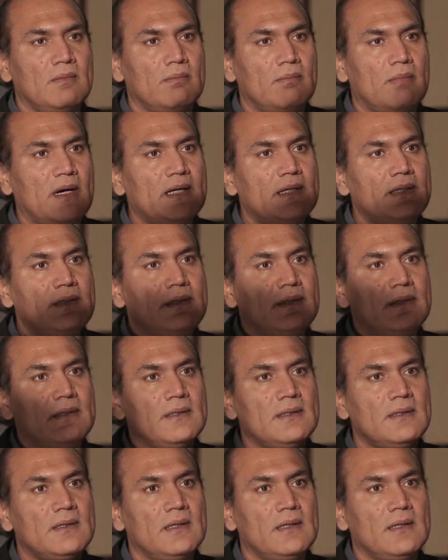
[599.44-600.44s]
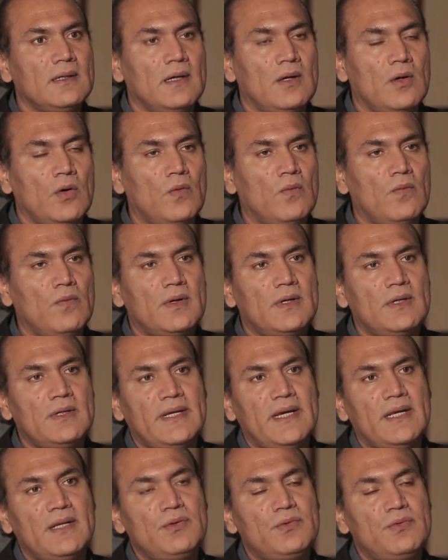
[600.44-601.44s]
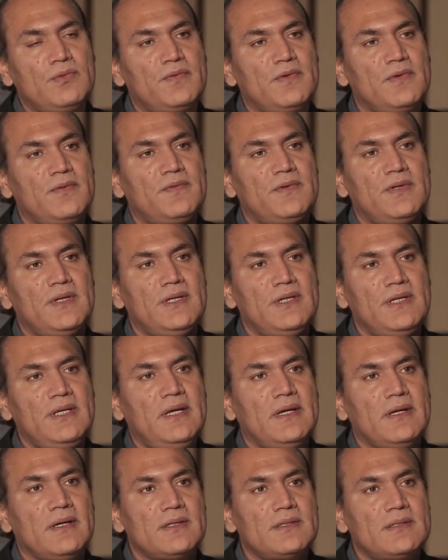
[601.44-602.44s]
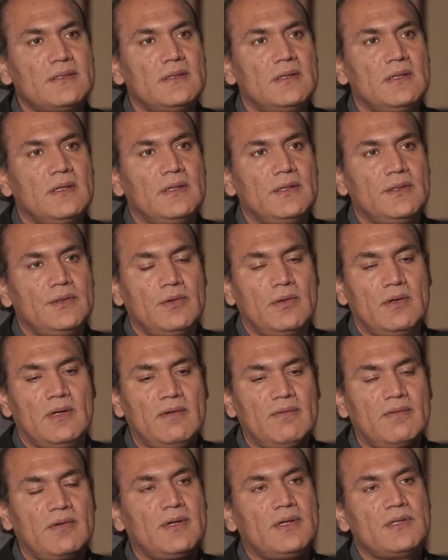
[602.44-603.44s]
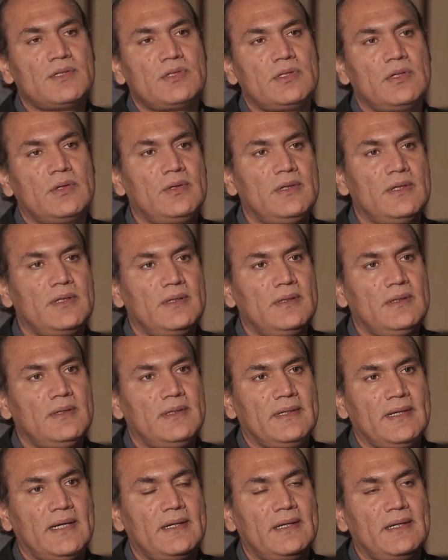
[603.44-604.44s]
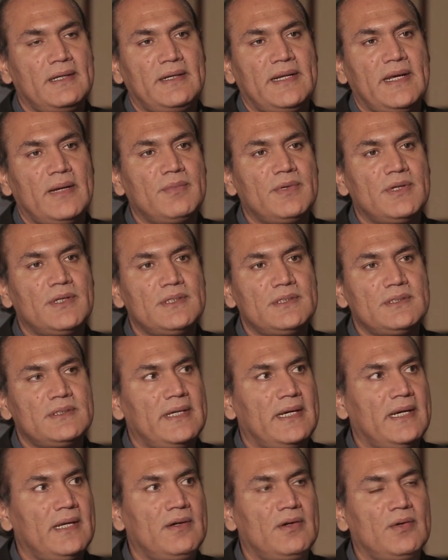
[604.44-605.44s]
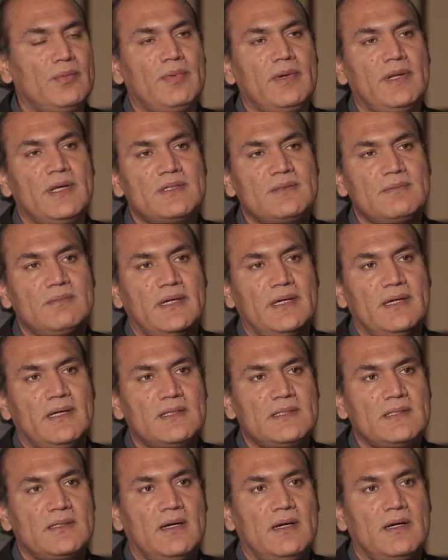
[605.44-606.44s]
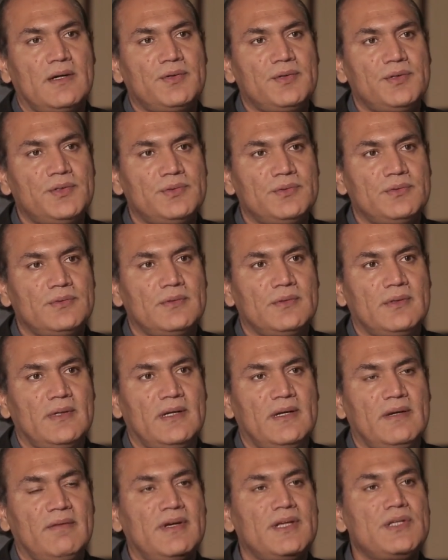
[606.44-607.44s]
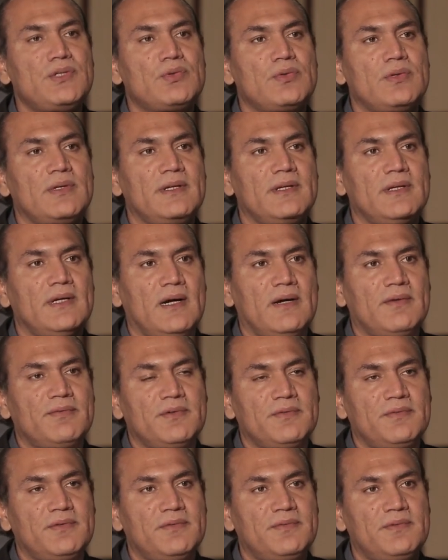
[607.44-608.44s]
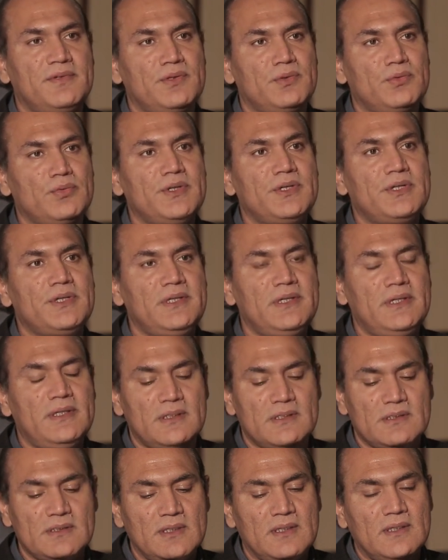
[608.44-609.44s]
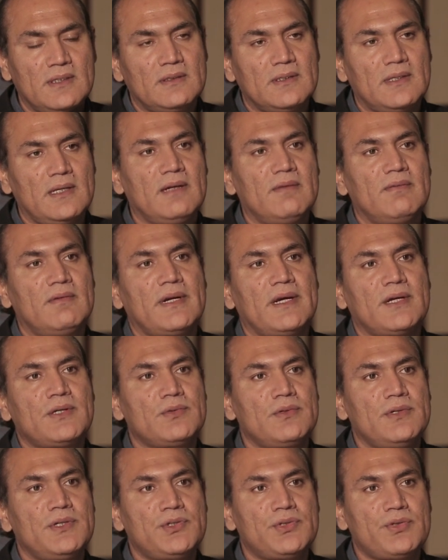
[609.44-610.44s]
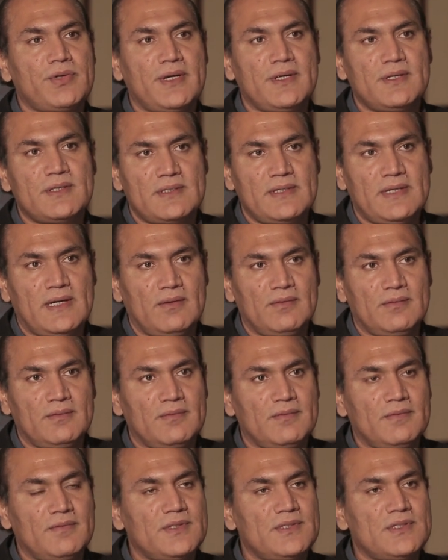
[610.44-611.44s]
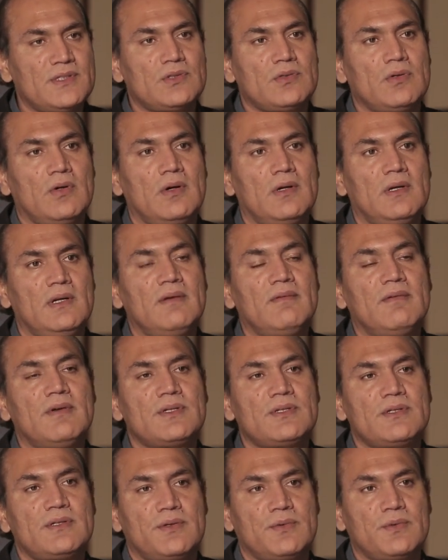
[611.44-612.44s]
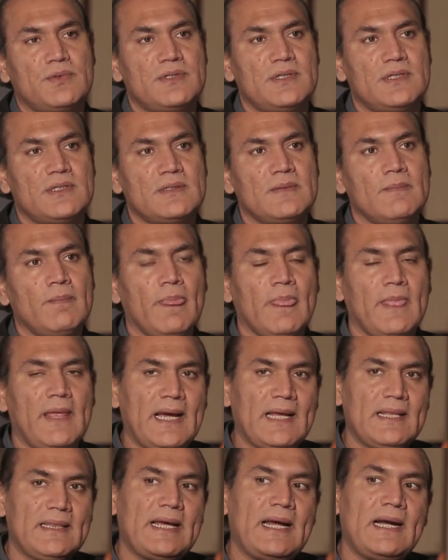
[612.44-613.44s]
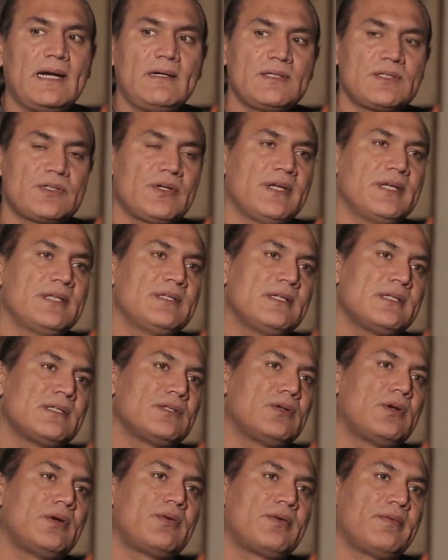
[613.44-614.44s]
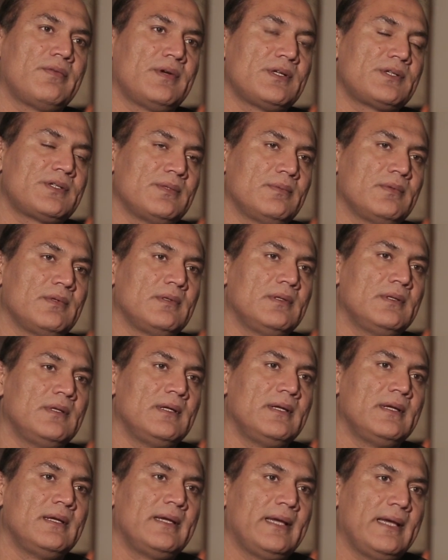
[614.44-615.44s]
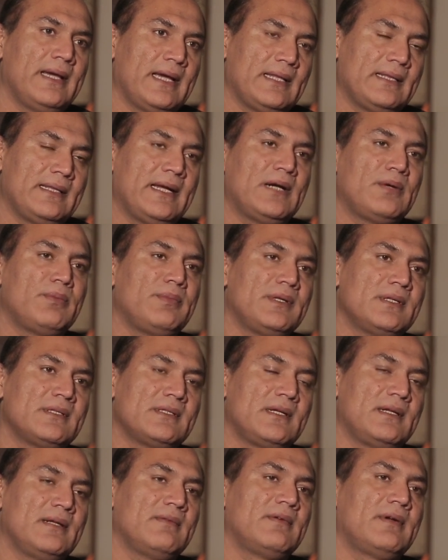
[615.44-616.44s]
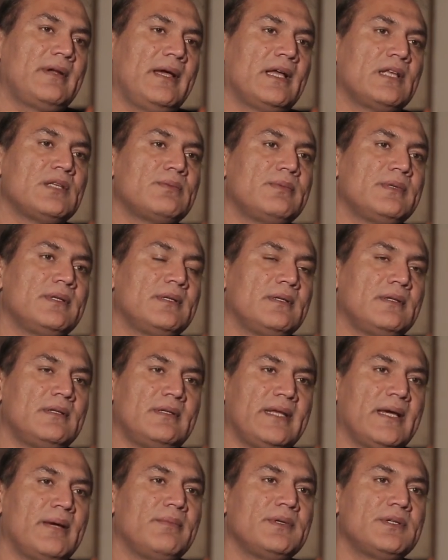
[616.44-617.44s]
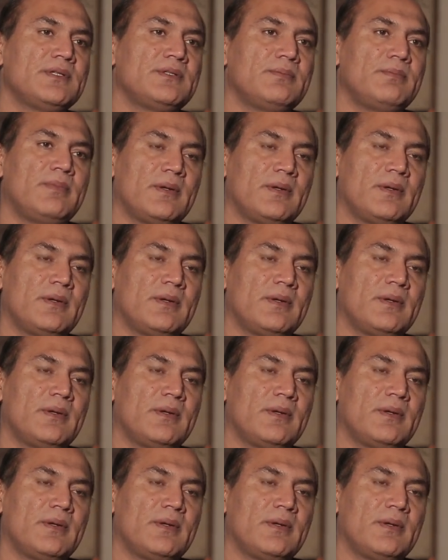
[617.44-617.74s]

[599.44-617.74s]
But over 10 to 15 years, your liver is slowly getting damaged and replaced by a scar tissue. And eventually, after 15, 20 years, the liver actually shrinks down, which is called liver cirrhosis. And that stage is not reversible. And that means the liver has been damaged